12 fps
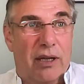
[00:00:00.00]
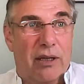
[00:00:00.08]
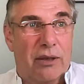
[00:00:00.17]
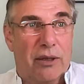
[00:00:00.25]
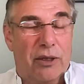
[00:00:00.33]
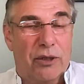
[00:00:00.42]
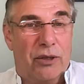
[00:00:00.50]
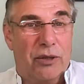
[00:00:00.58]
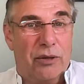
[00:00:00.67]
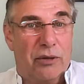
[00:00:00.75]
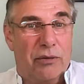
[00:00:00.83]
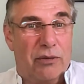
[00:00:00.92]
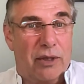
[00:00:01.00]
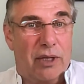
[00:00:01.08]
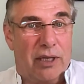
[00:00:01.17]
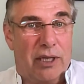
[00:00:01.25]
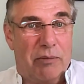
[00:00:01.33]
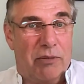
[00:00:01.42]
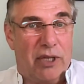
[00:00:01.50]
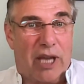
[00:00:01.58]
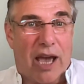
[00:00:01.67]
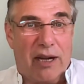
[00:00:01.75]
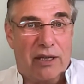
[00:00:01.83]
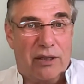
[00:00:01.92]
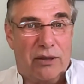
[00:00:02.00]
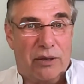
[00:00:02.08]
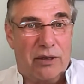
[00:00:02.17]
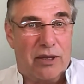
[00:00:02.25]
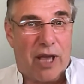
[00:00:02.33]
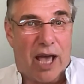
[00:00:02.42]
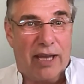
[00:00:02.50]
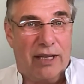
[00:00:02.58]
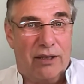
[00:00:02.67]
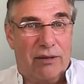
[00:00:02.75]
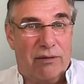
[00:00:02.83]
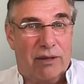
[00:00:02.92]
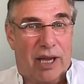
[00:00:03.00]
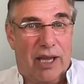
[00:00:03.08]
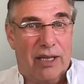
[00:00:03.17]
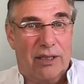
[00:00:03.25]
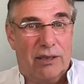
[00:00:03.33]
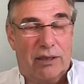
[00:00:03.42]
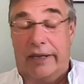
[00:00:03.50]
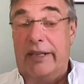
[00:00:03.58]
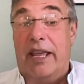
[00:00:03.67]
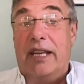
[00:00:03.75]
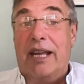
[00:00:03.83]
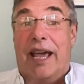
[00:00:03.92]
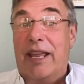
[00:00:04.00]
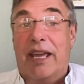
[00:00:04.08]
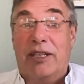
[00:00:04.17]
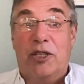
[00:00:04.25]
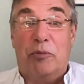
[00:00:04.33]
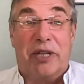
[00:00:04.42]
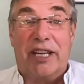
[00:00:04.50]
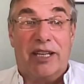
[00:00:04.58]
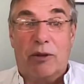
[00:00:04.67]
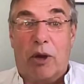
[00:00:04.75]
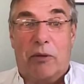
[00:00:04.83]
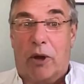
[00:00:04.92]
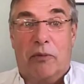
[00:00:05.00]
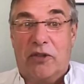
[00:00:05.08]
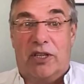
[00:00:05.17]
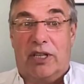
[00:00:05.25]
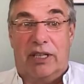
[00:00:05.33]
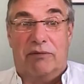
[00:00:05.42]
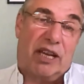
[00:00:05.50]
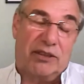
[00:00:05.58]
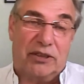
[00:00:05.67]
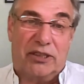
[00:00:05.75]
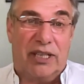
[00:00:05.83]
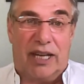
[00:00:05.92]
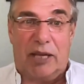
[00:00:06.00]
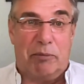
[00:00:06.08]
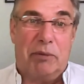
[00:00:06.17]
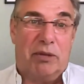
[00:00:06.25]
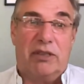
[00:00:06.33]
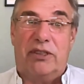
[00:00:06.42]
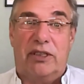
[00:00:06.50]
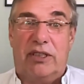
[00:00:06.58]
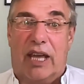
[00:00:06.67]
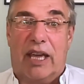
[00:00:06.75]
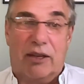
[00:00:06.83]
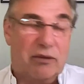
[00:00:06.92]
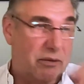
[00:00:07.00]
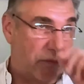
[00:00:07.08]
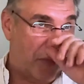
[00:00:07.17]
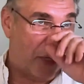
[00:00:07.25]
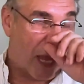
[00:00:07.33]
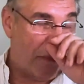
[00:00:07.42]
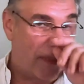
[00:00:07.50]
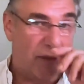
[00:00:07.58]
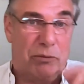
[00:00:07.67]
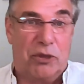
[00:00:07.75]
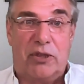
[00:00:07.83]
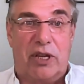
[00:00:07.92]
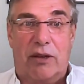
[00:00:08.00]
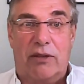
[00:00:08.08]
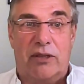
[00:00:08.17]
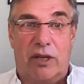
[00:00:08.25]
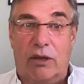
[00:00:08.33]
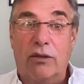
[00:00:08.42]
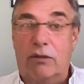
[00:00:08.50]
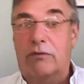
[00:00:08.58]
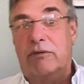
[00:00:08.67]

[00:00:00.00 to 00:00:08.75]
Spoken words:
you need to keep the carriers on site, right? And then in the beginning, obviously, as you say, like people see like what Amazon puts out and say, "Oh,